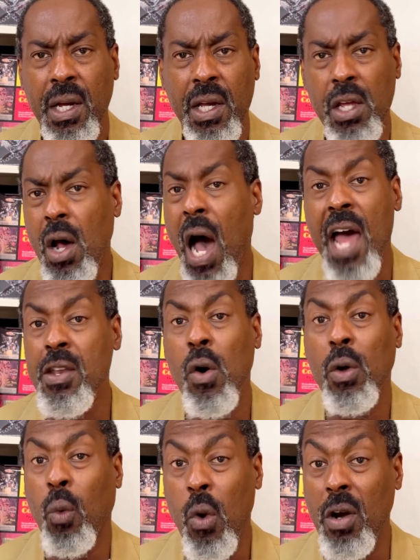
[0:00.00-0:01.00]
You know, I know
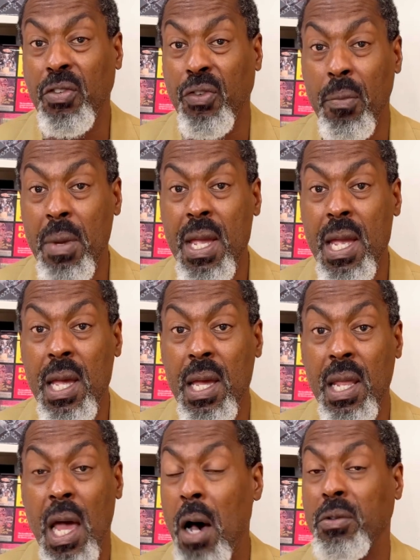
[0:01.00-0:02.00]
it works for me.
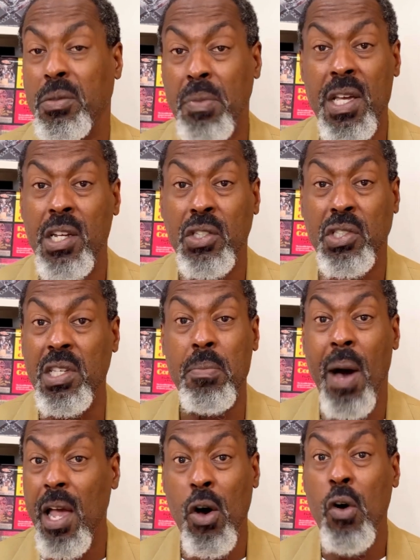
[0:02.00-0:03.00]
It helps me to see
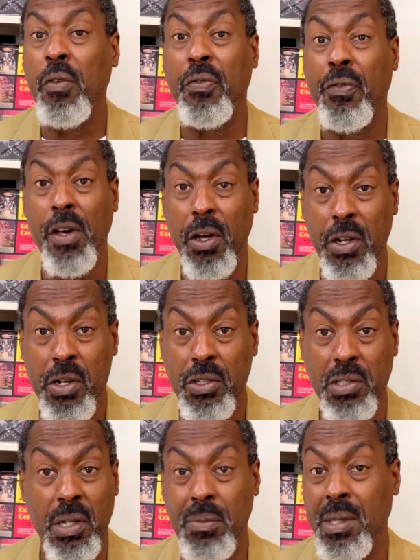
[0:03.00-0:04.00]
my own
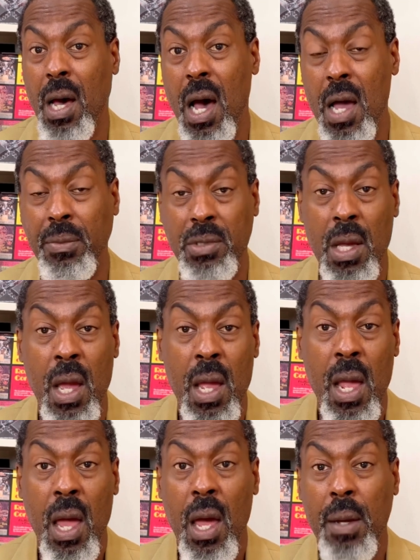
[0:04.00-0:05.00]
failures sometimes
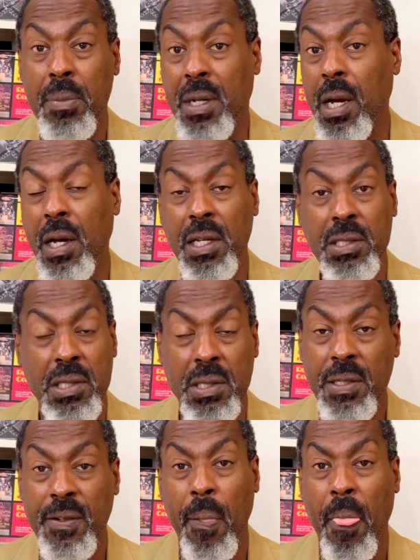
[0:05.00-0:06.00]
because
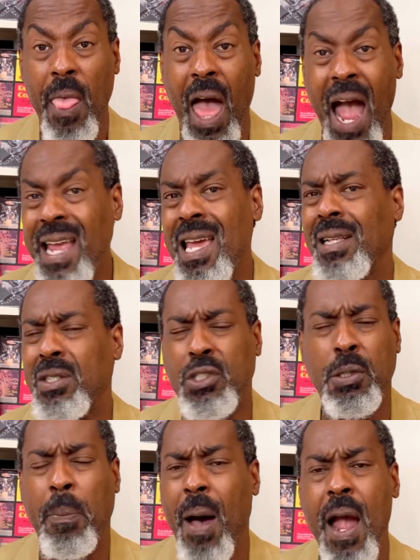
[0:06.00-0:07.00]
I get
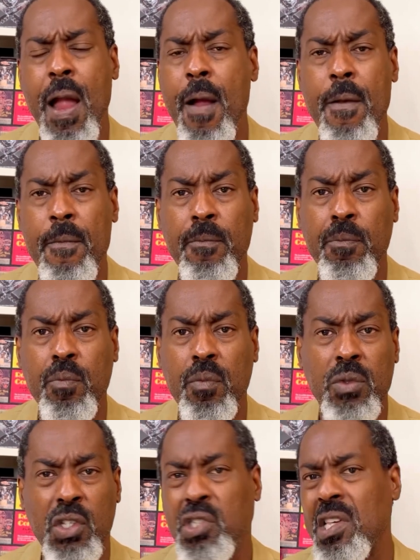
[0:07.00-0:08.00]
inspired
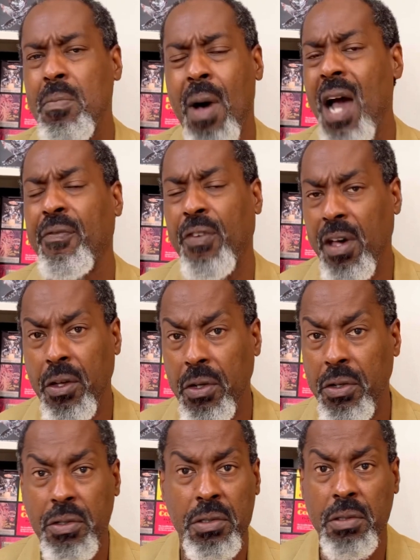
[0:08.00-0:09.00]
to see my
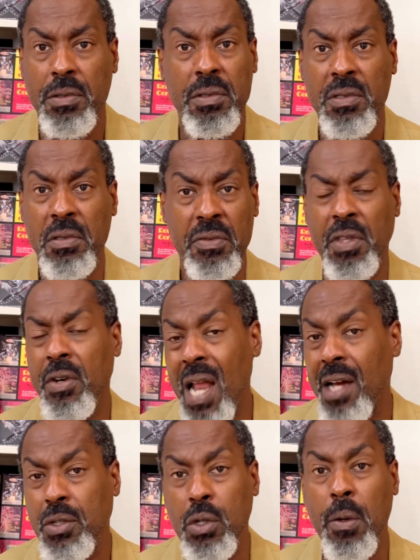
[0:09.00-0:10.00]
failures if they're
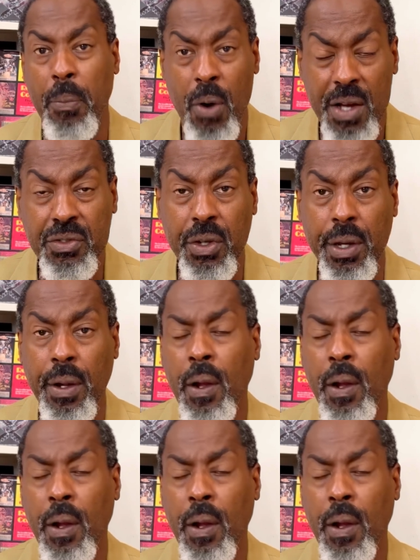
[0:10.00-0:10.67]
not too depressing.